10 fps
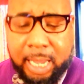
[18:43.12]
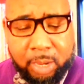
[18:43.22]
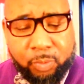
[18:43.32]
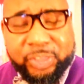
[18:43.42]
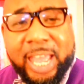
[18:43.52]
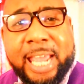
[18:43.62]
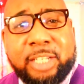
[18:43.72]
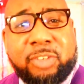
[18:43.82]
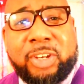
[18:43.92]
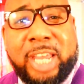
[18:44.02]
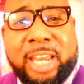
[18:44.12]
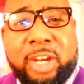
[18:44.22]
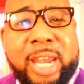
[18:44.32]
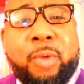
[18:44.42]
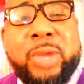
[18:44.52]
And with the age of the
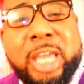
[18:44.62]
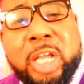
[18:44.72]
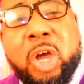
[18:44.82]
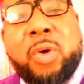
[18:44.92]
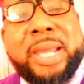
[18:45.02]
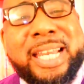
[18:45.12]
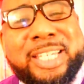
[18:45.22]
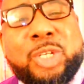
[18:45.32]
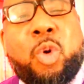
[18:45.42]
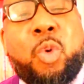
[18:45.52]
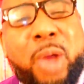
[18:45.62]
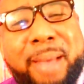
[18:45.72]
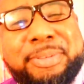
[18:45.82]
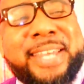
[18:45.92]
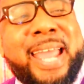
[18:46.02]
internet, we can go into a
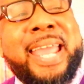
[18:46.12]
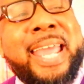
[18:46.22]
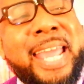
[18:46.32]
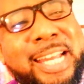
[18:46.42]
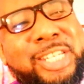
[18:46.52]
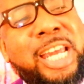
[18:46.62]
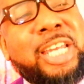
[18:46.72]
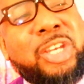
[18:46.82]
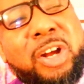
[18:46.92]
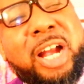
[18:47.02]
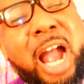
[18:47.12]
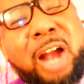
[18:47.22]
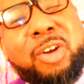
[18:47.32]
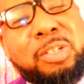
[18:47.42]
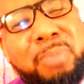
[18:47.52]
website and check your
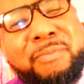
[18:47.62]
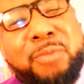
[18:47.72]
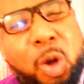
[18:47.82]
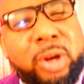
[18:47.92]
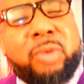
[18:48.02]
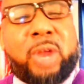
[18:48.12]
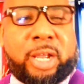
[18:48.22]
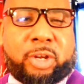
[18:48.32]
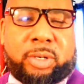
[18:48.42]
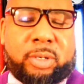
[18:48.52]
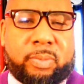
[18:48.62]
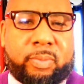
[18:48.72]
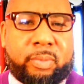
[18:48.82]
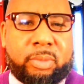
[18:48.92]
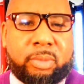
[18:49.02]
congressman voting record.
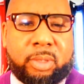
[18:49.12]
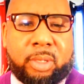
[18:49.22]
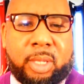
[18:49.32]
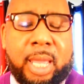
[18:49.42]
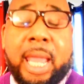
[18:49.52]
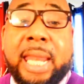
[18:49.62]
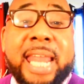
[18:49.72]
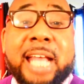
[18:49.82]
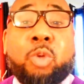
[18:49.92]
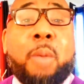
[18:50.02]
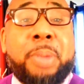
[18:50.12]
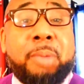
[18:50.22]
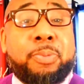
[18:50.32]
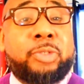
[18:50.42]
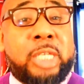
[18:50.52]
And that's what
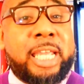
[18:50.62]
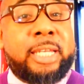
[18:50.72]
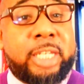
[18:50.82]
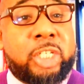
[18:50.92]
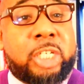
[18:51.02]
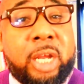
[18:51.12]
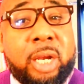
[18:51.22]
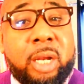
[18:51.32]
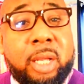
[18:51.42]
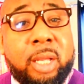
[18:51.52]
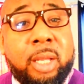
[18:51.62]
people did this year.